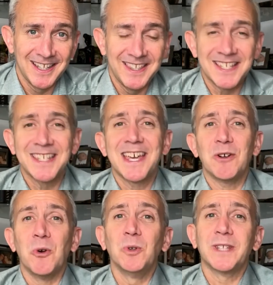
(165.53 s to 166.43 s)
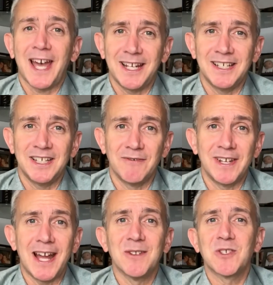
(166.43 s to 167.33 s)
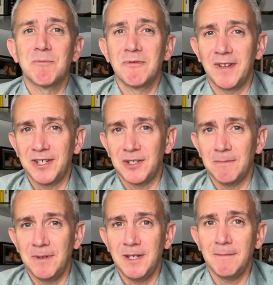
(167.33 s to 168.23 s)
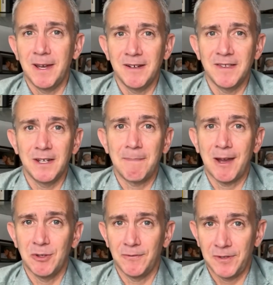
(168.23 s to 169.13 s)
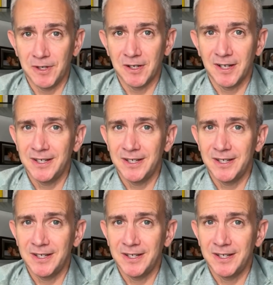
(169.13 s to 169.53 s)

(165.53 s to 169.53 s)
This is that old adage of an ounce of prevention being better than a pound of cure,